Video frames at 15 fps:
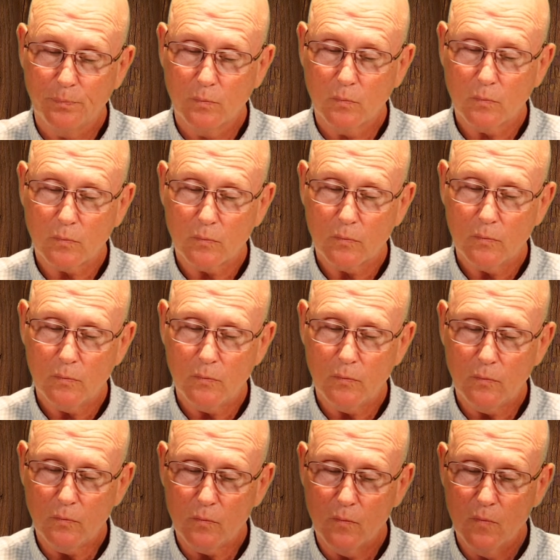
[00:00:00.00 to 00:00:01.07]

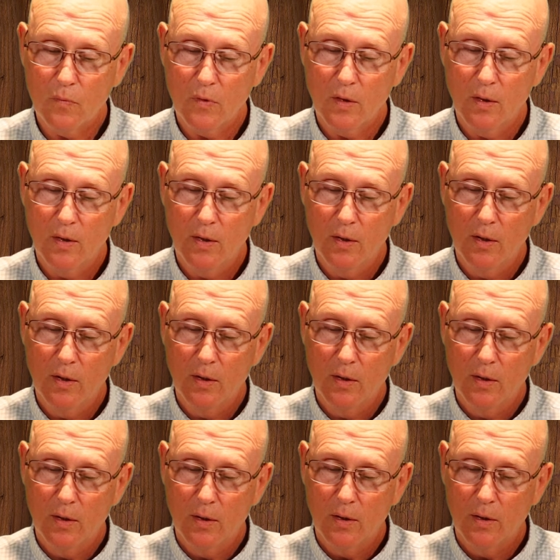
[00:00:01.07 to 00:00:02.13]

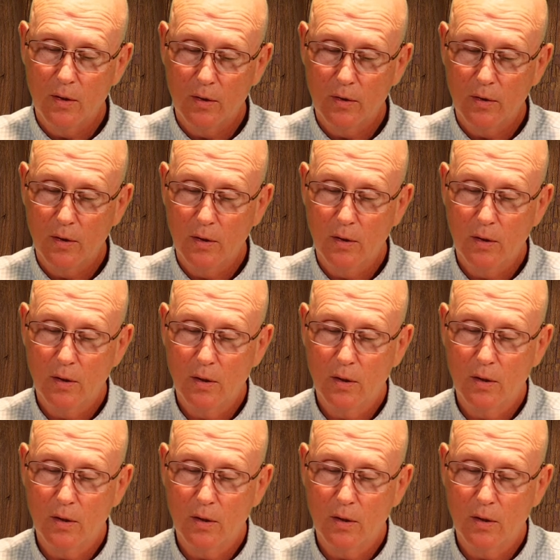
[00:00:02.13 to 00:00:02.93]
[no speech]